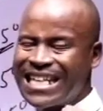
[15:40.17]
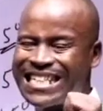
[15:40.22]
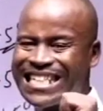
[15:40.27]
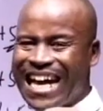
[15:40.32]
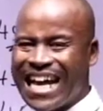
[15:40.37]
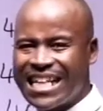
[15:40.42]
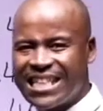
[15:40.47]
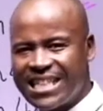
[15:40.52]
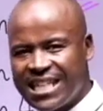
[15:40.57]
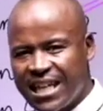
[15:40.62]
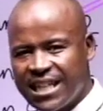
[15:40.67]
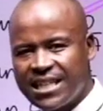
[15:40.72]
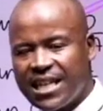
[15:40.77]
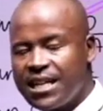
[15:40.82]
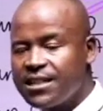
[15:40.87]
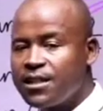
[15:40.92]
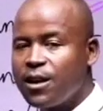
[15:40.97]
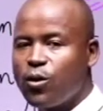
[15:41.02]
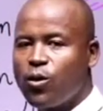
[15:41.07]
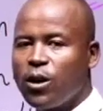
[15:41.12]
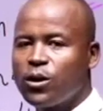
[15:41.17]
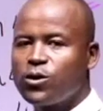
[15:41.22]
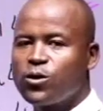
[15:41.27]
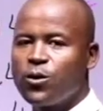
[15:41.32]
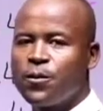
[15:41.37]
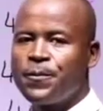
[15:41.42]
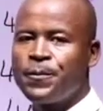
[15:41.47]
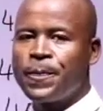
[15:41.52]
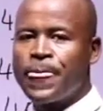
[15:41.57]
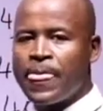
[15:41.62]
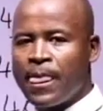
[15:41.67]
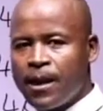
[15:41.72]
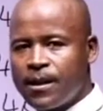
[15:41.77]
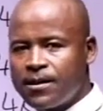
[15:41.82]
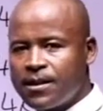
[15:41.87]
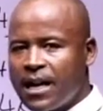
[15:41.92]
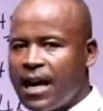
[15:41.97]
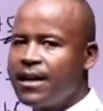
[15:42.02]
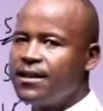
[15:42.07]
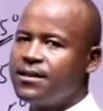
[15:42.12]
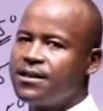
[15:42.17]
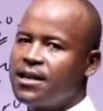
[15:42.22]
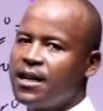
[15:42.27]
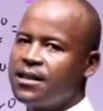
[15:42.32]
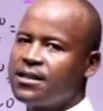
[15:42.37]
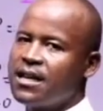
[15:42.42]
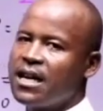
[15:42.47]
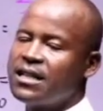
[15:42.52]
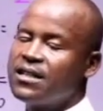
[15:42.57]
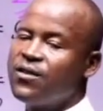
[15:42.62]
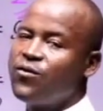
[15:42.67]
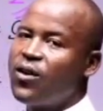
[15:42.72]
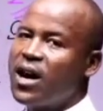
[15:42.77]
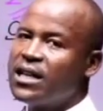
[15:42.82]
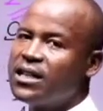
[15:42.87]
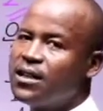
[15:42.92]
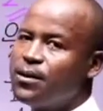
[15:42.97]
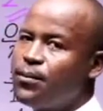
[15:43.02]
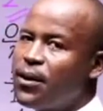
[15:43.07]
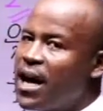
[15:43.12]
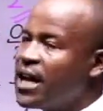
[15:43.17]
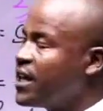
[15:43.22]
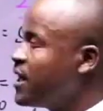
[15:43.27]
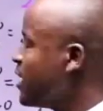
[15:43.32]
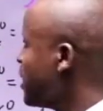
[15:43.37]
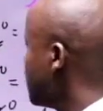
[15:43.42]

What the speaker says: Tan theta is equal to sine theta divided by